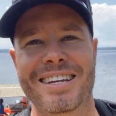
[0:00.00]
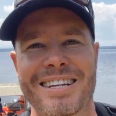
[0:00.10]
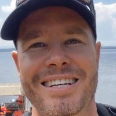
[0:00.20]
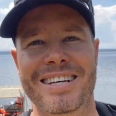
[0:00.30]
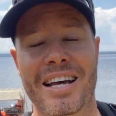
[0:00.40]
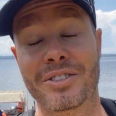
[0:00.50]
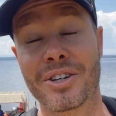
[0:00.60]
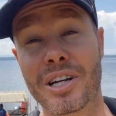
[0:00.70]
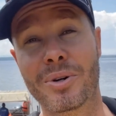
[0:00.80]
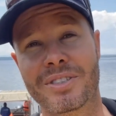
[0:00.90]
And it
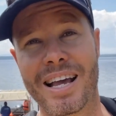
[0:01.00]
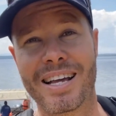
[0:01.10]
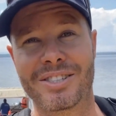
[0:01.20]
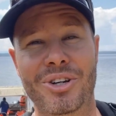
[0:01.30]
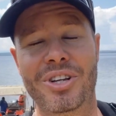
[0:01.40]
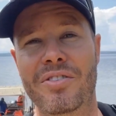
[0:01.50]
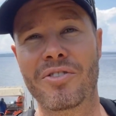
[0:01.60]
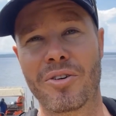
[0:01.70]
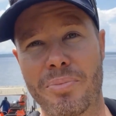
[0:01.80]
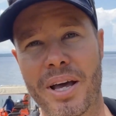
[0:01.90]
certainly was as good, if
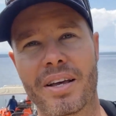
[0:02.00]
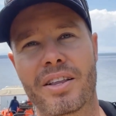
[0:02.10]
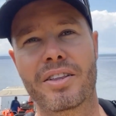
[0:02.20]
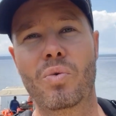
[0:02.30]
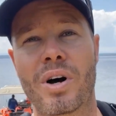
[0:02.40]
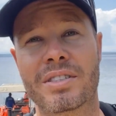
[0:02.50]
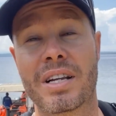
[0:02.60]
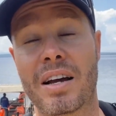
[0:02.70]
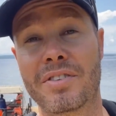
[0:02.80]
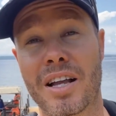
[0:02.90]
not better, than the ones that
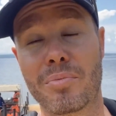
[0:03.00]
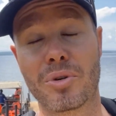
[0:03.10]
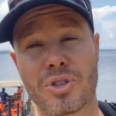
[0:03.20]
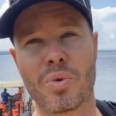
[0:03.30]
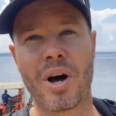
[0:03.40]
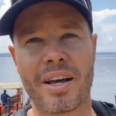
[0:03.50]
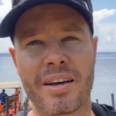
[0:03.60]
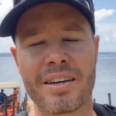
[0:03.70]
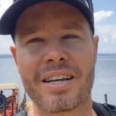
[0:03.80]
I've done in Botswana,